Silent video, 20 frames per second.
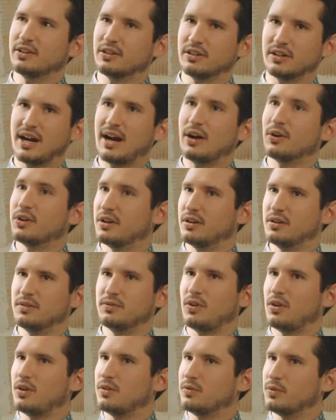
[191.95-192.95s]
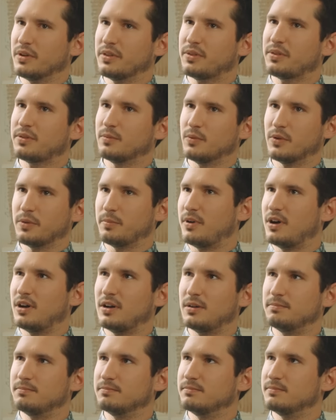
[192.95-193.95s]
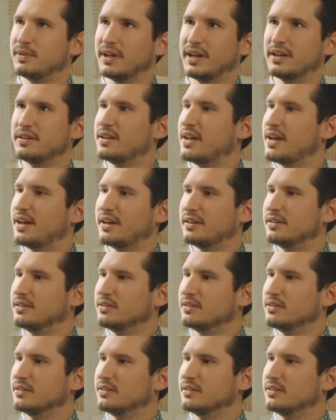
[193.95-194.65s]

or how did it evolve with mom and dad